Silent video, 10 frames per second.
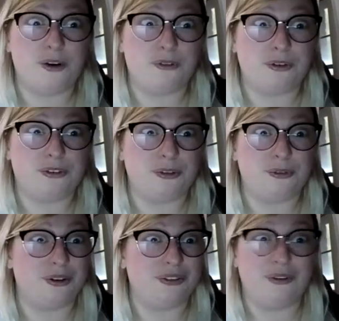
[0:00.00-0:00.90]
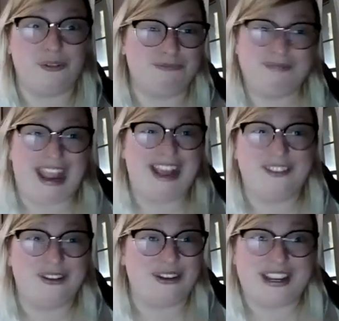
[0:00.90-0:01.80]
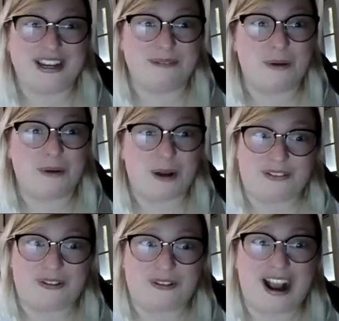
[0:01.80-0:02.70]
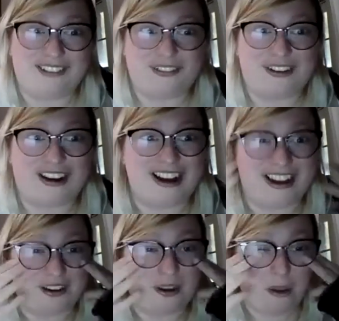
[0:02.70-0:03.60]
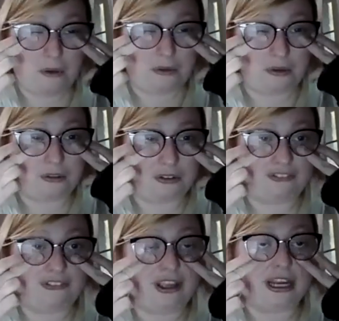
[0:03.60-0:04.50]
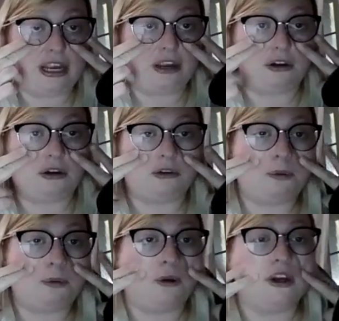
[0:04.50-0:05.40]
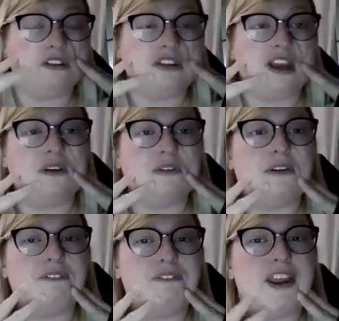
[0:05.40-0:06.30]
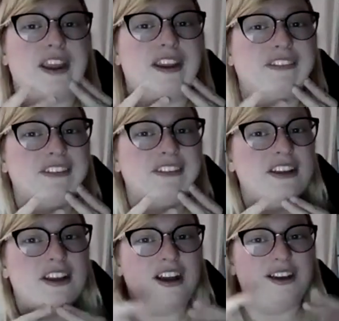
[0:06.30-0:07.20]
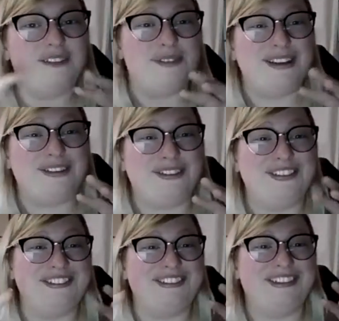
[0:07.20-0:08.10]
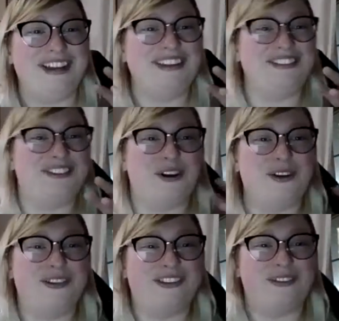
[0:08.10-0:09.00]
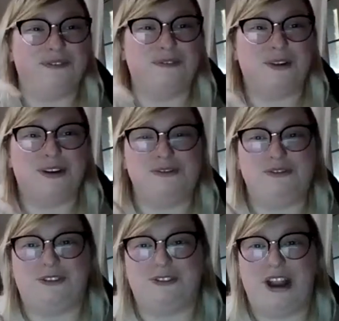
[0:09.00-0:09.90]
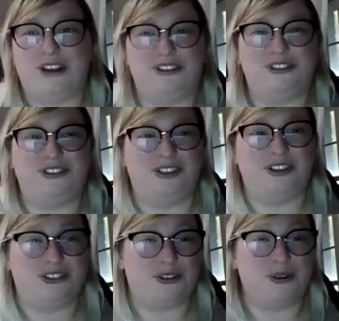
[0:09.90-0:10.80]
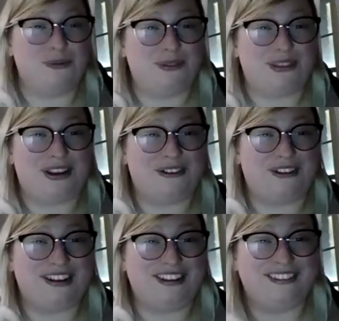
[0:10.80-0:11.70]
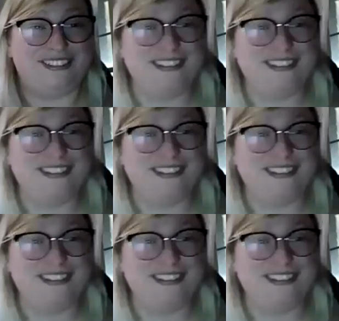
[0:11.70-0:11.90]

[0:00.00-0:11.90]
over toward, well, can't look anymore because her eyes are gone. They're just like ichors pouring down her face. As she kind of turns in what direction she assumes that you're in.